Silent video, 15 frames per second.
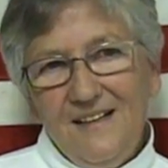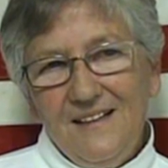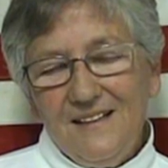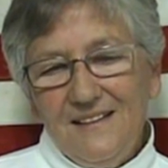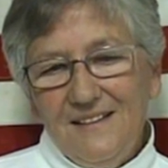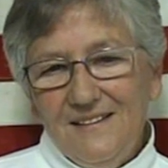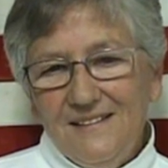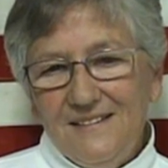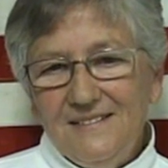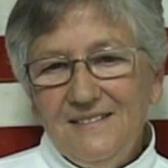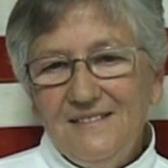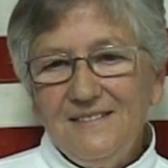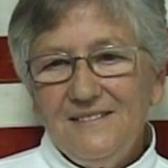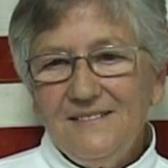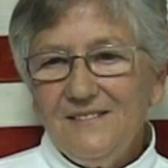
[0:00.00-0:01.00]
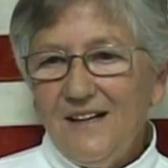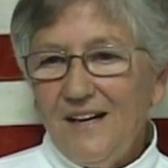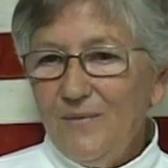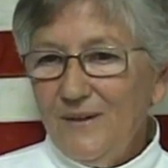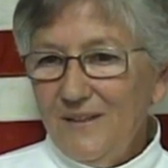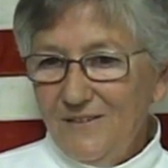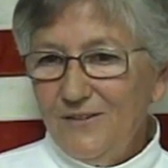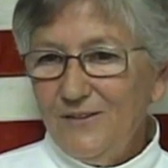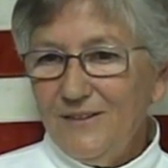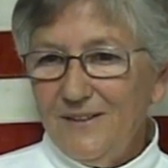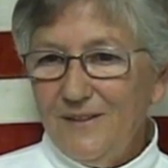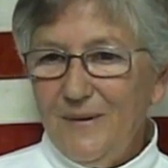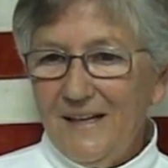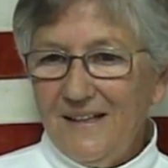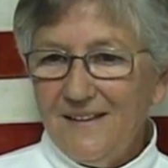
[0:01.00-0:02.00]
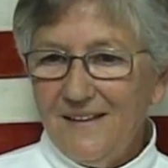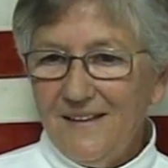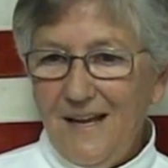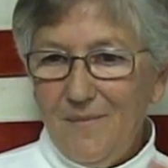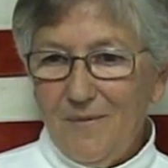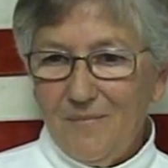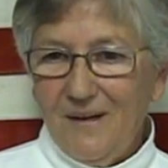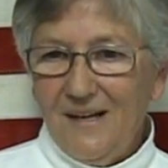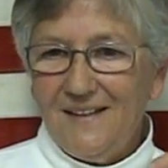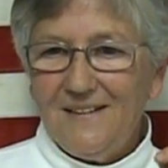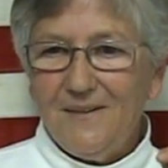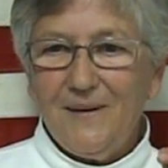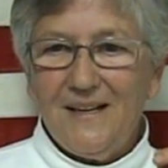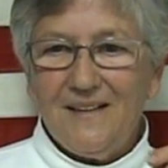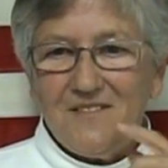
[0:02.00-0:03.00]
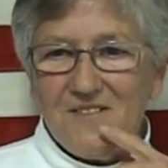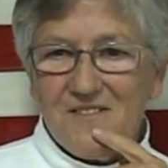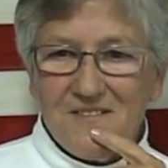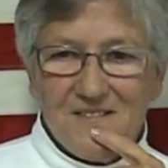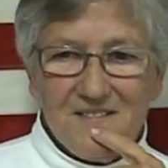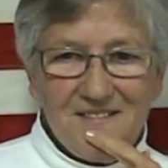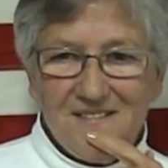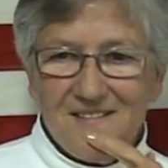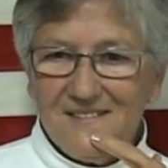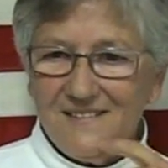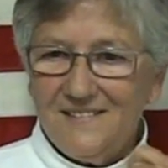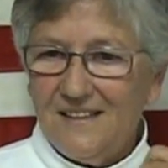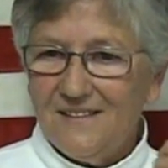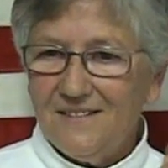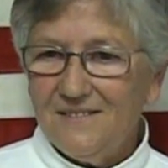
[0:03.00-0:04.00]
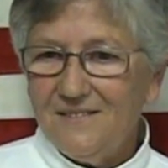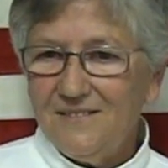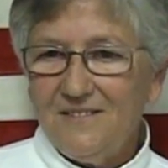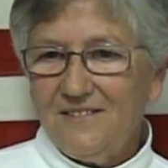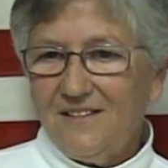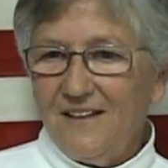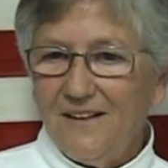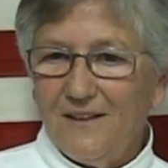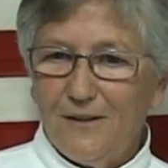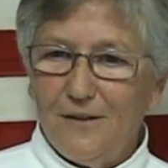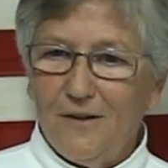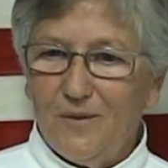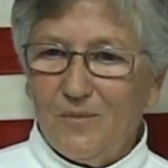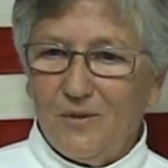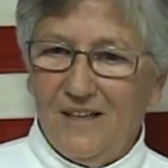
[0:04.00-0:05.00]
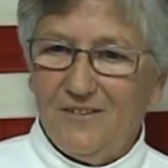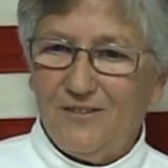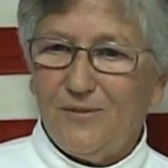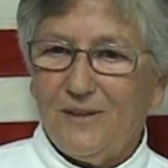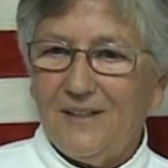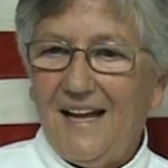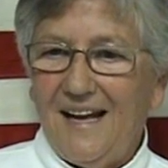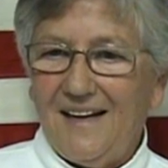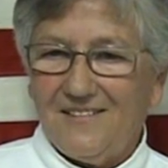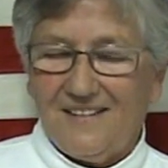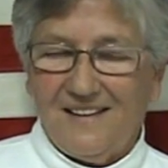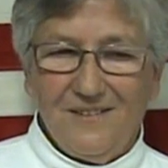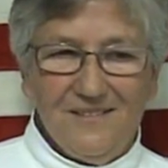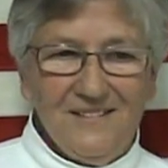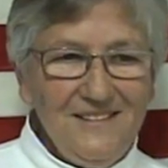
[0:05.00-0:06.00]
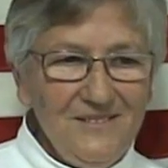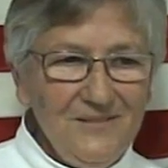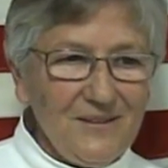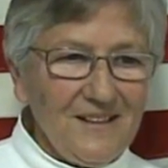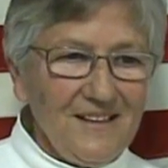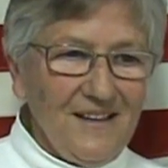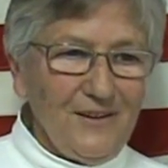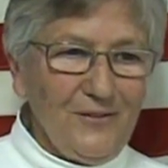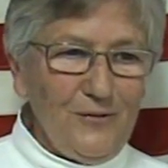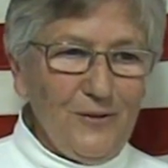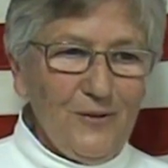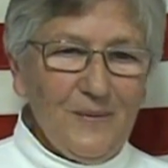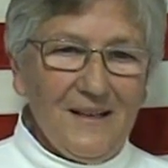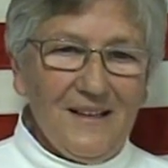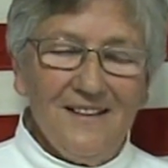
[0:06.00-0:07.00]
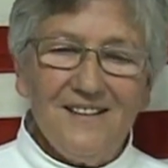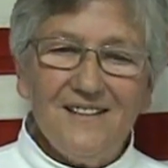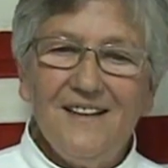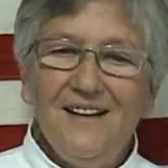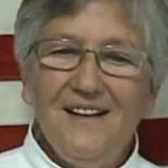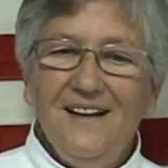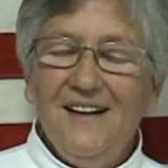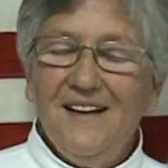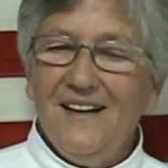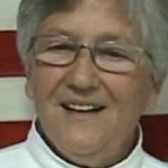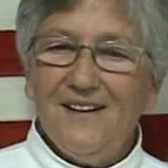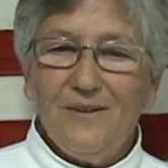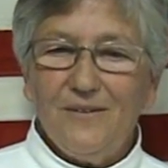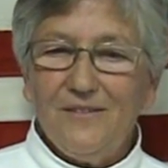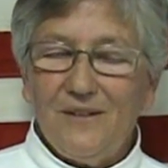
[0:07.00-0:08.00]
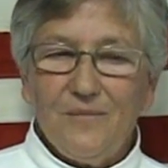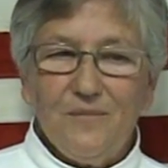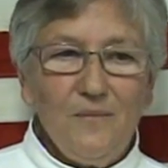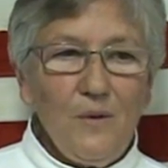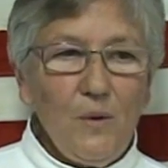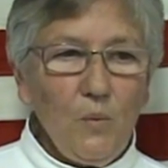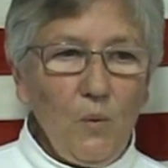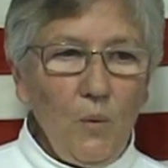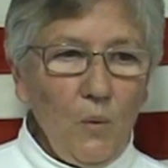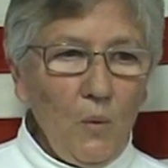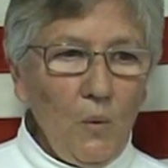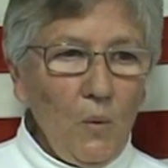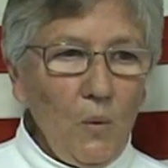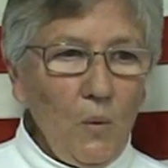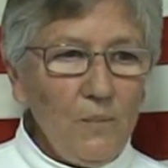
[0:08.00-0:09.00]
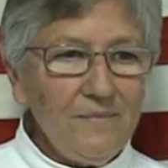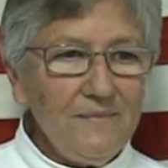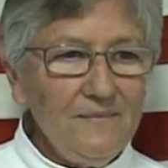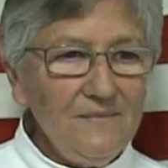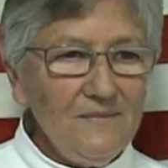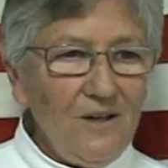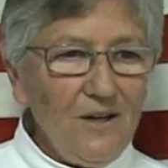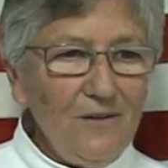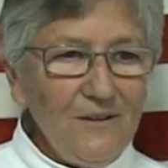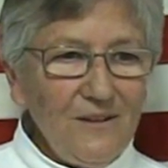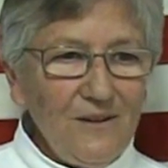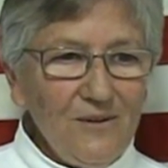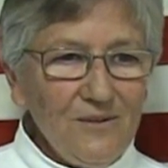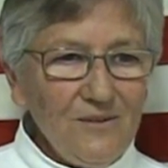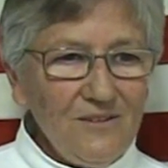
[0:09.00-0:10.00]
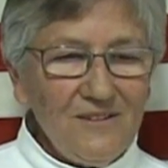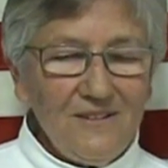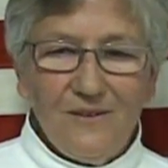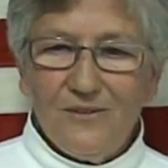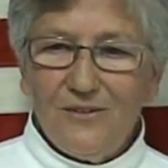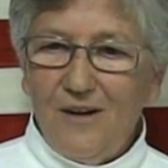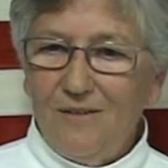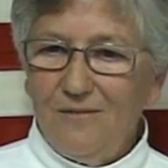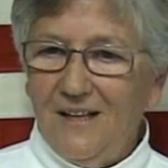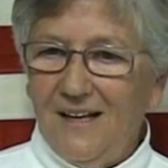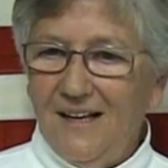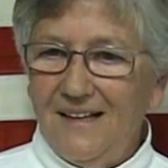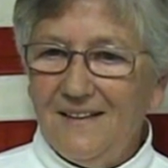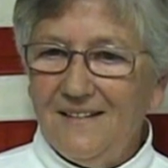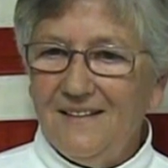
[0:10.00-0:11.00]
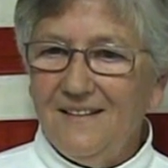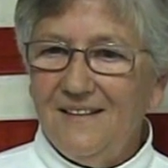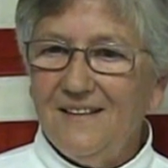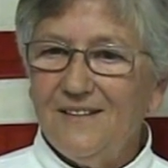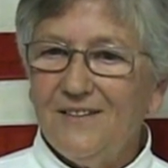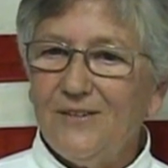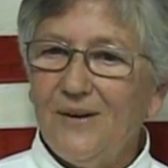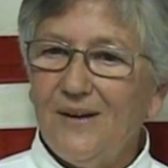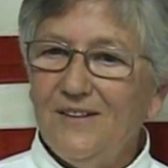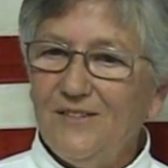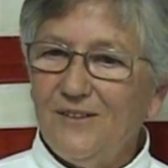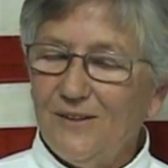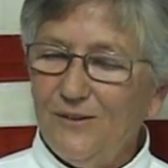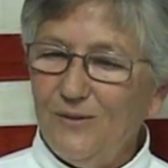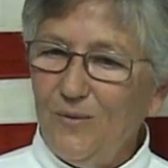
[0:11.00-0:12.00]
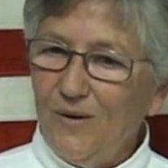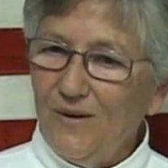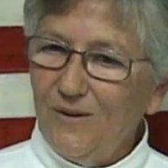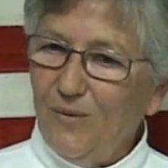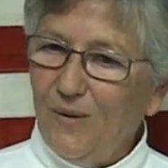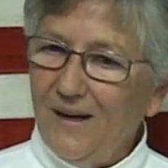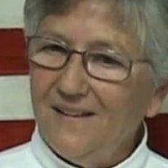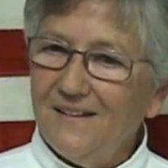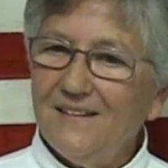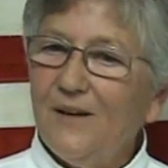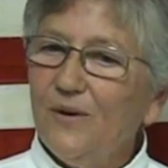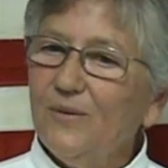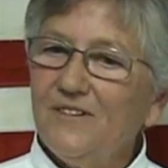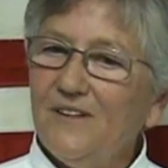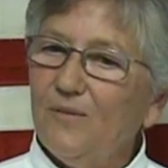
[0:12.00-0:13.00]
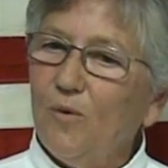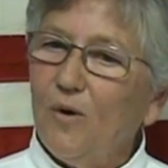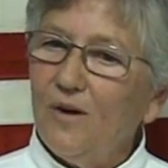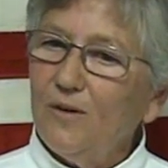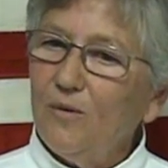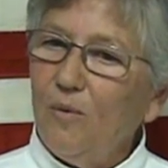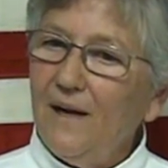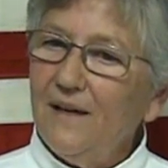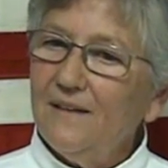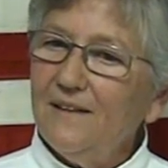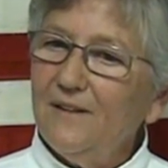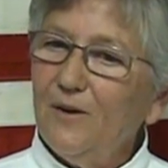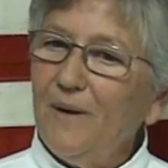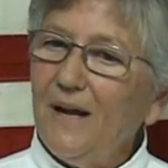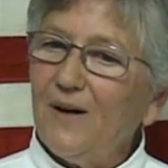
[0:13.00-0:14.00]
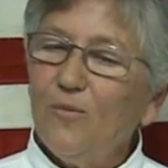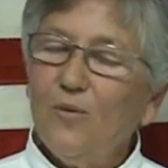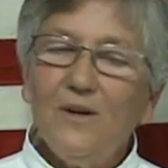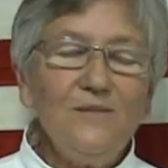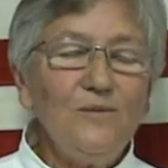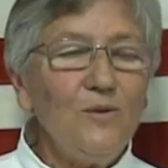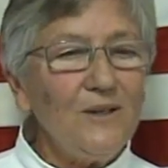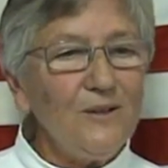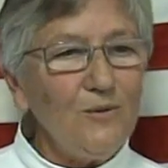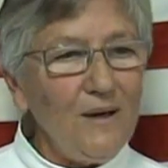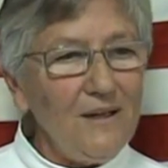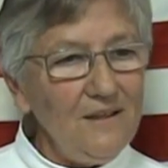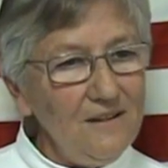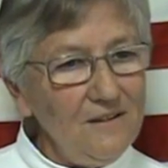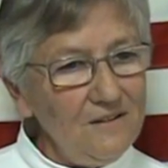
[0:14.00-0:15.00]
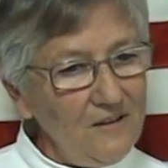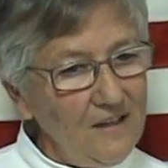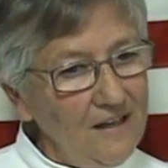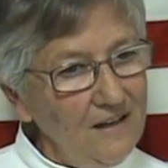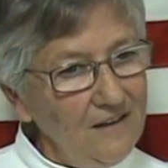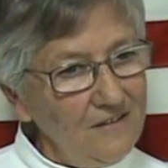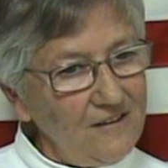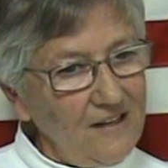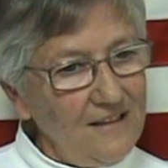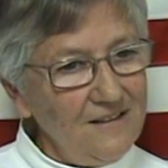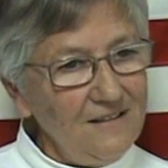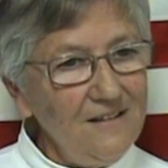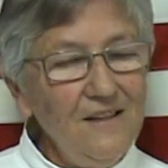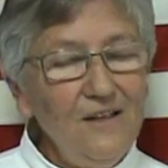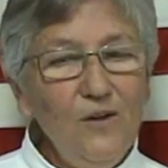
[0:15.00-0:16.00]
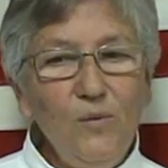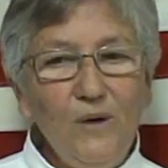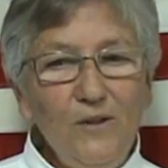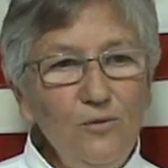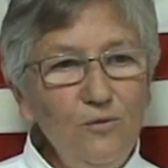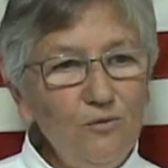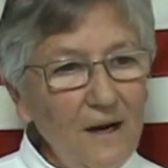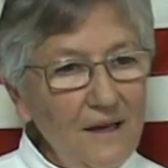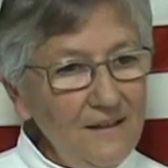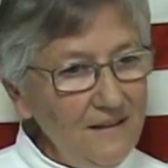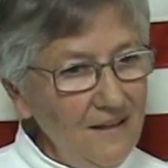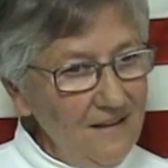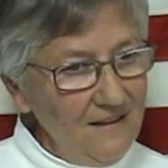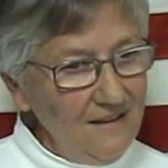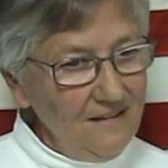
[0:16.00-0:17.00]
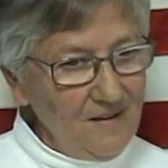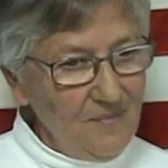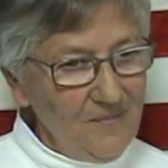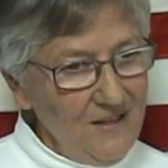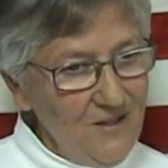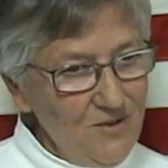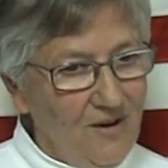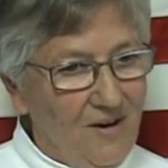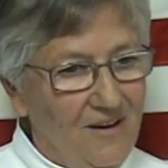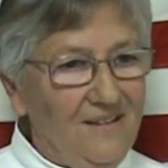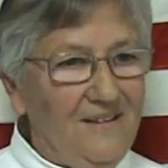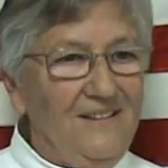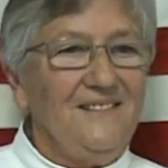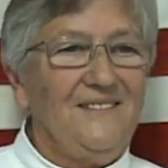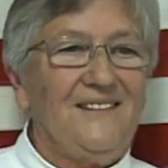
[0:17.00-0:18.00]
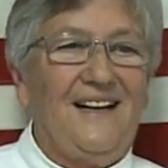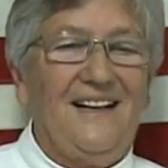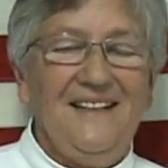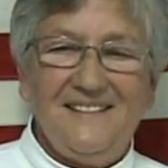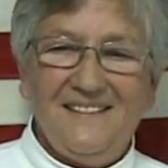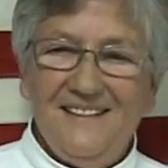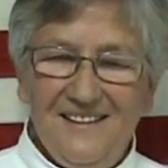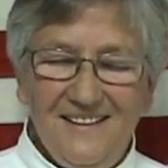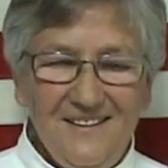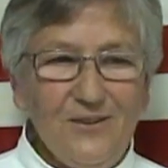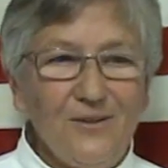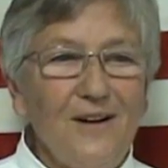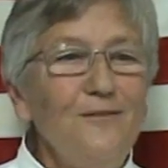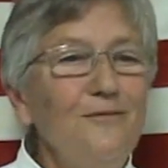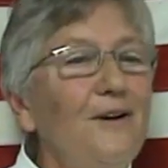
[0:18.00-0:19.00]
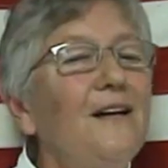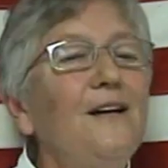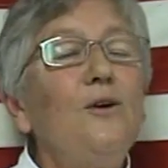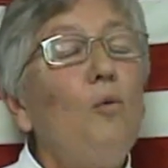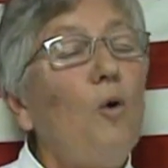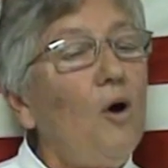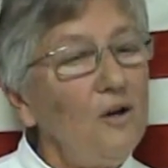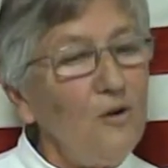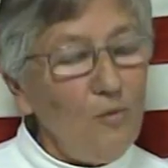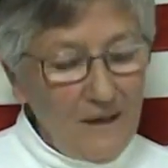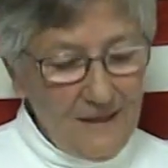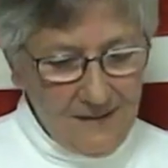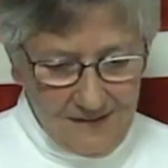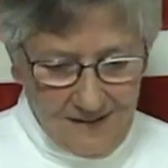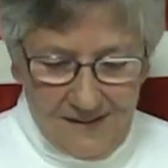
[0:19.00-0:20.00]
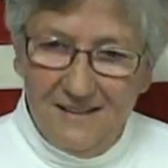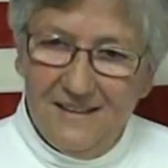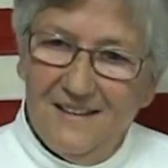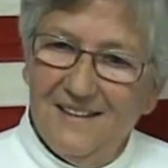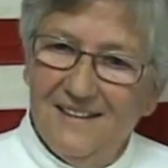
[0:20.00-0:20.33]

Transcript: uh, I went and stood in the back of the cabin behind the passengers, kind of sitting on an armrest, relaxing for the next few minutes. And all of a sudden, off it goes, goes offline. And so I started to walk quietly. They always said, walk quietly no matter what, walk quietly because they get excited. When you run, they think something's wrong, right? You're on fire, walk quietly.